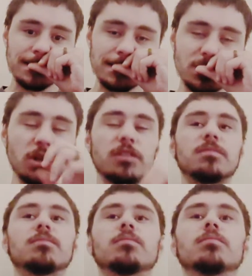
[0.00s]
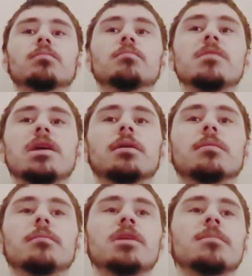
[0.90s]
which is me.
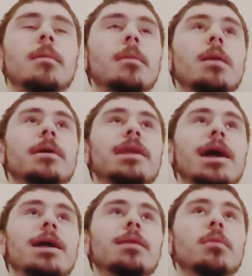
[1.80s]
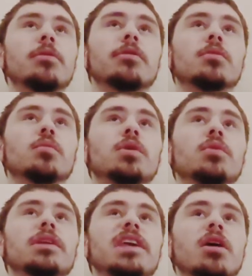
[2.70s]
Me and my mom, my dad, my brother. We don't really
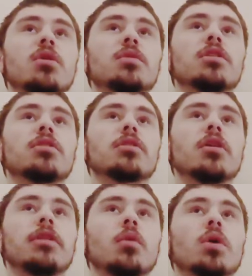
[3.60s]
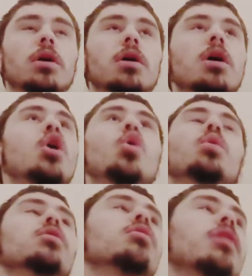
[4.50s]
care. We just as long as they work. We'll
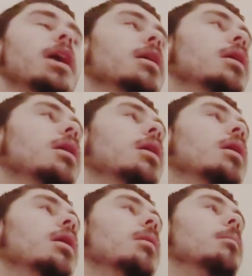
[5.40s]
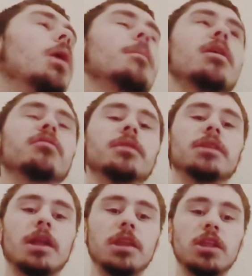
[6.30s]
use a ball mouse from the
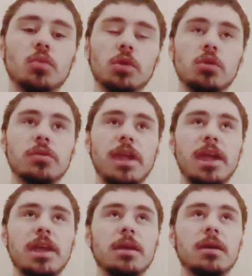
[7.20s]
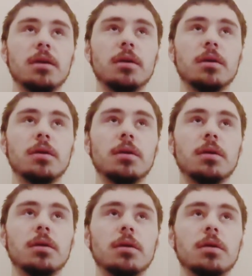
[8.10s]
'90s. We'll use a
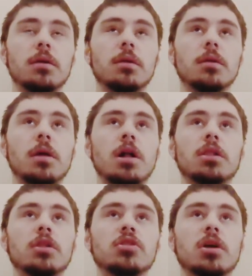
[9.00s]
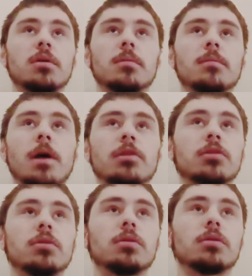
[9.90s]
Logitech
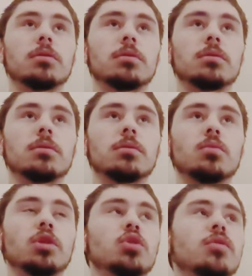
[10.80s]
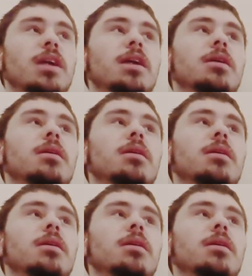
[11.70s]
Master. We'll use a